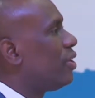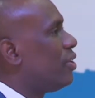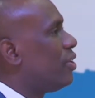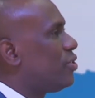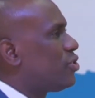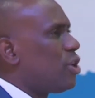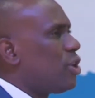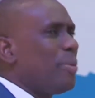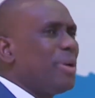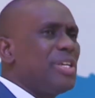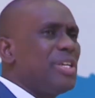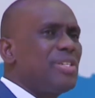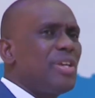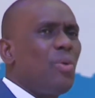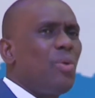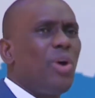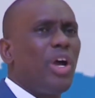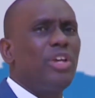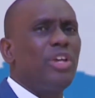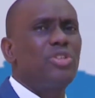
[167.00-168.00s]
Somebody said,
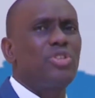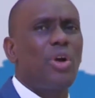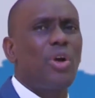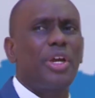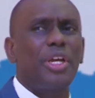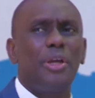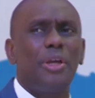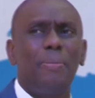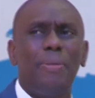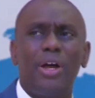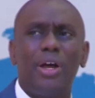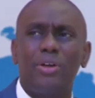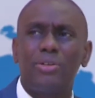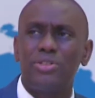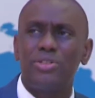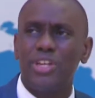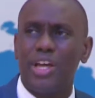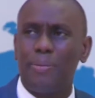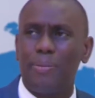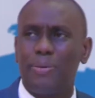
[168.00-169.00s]
What are you talking
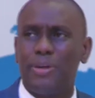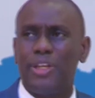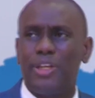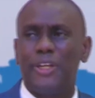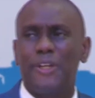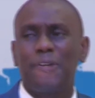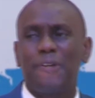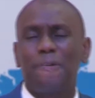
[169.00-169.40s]
about, chaplain?